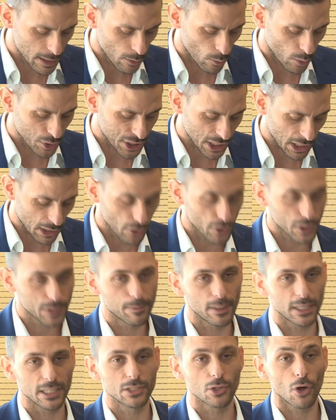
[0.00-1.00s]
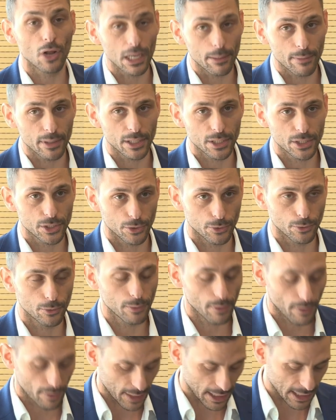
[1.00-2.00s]
which includes but is not limited
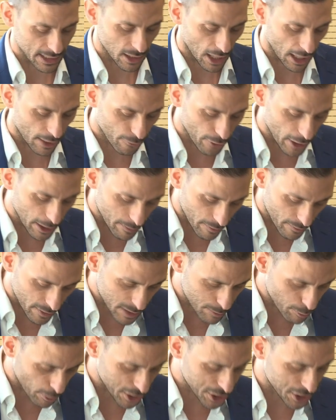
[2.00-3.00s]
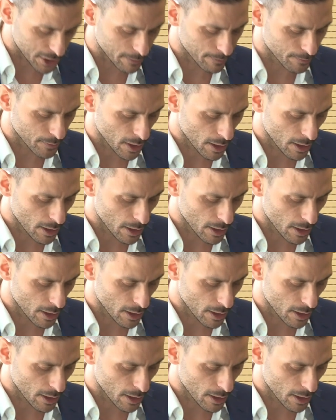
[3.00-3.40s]
to things like freedom of expression,